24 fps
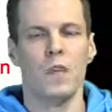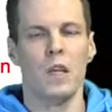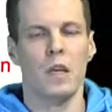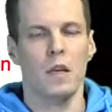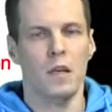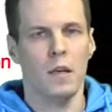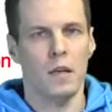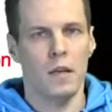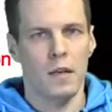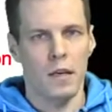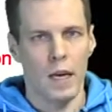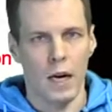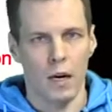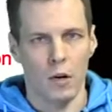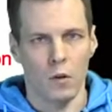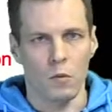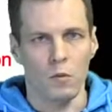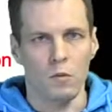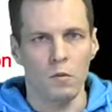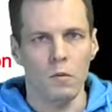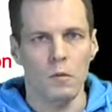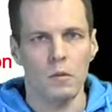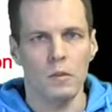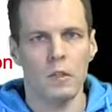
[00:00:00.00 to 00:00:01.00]
Now,
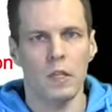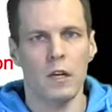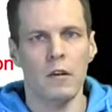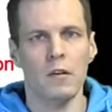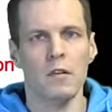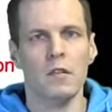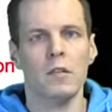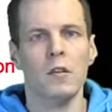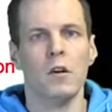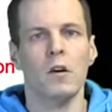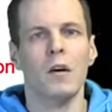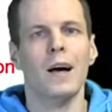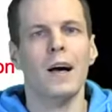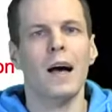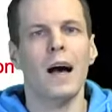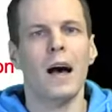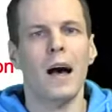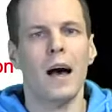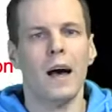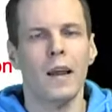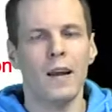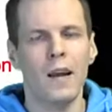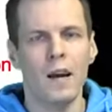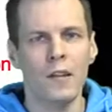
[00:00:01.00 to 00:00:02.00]
there is
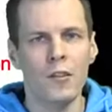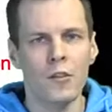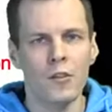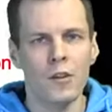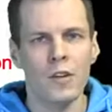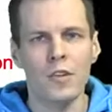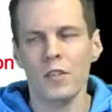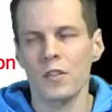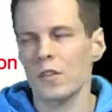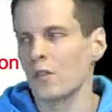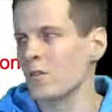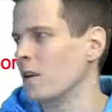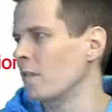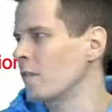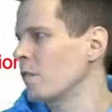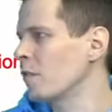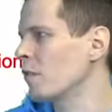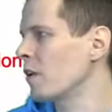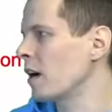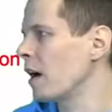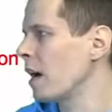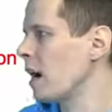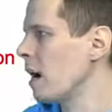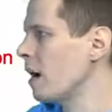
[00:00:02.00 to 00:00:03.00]
another issue. If
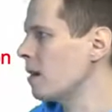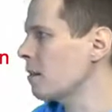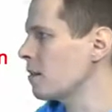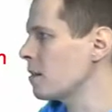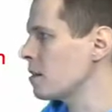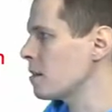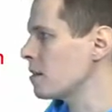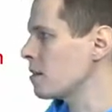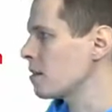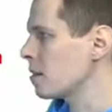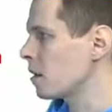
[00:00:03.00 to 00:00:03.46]
you add this